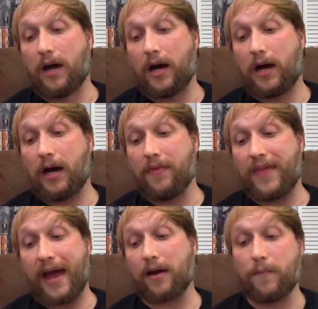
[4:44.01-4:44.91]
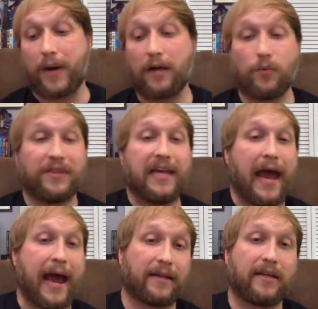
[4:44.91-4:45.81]
That combined with the
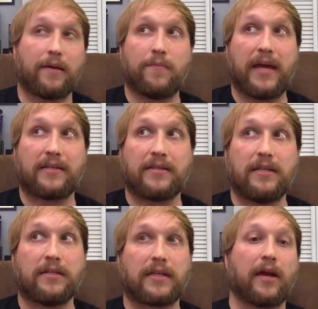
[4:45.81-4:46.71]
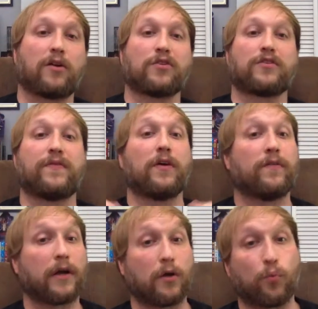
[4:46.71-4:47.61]
acting makes these characters feel
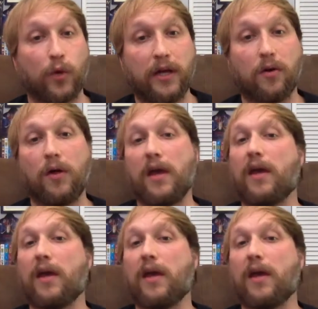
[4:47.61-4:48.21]
very real.